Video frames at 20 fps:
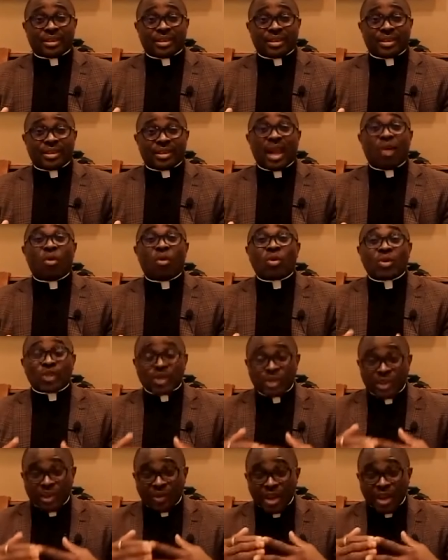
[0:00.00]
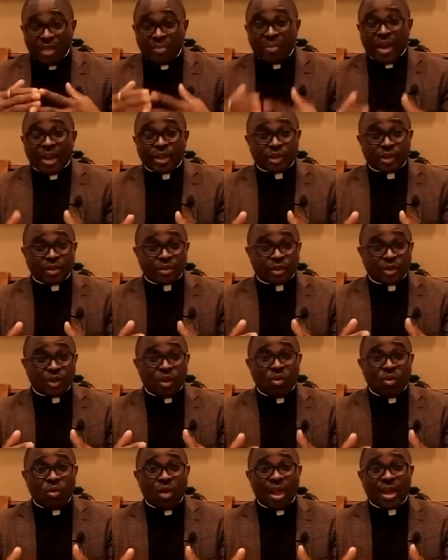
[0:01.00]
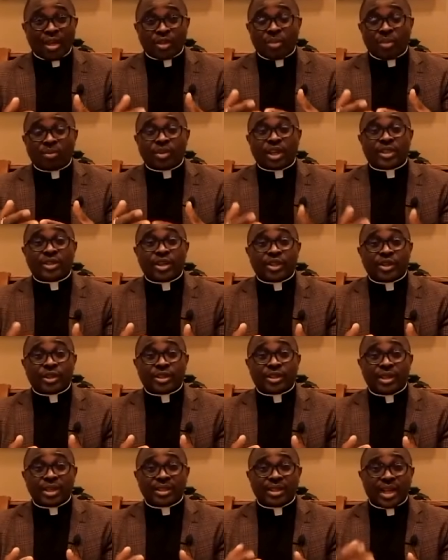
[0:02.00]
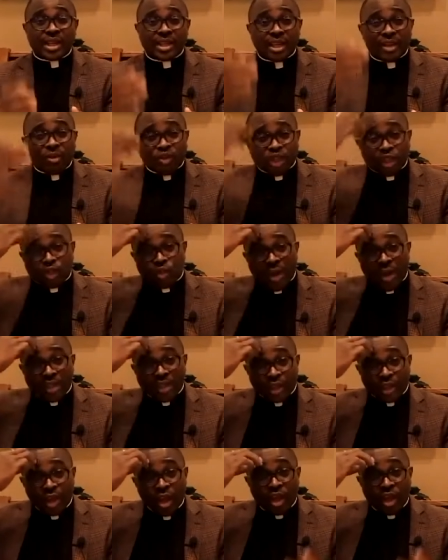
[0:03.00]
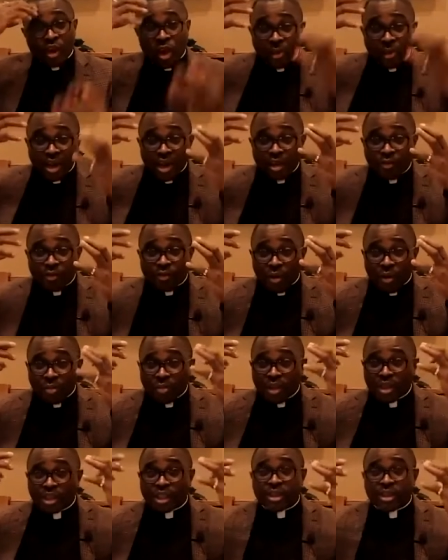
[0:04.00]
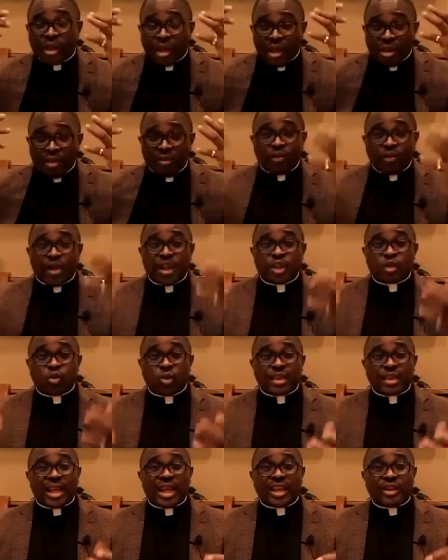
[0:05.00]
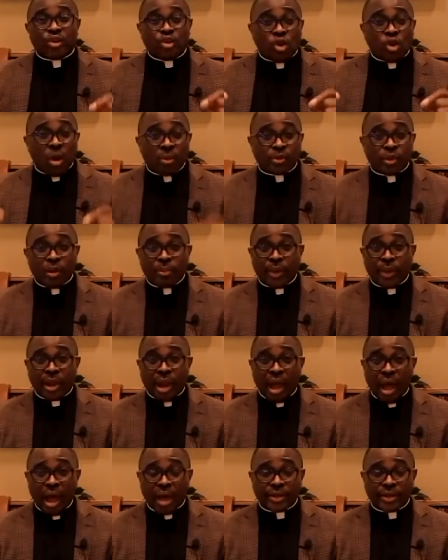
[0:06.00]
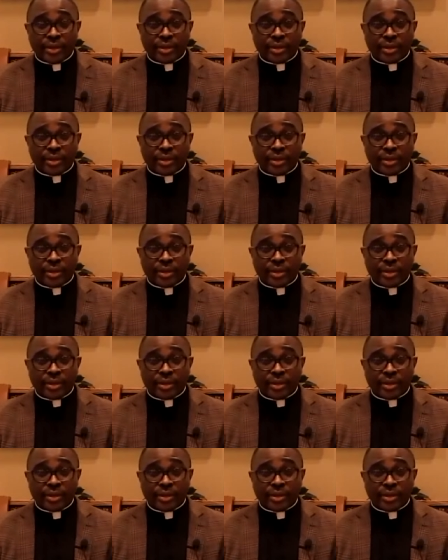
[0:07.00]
That was the real passion. Somewhere, some translation says that the sweat coming out from his face was like drops of blood.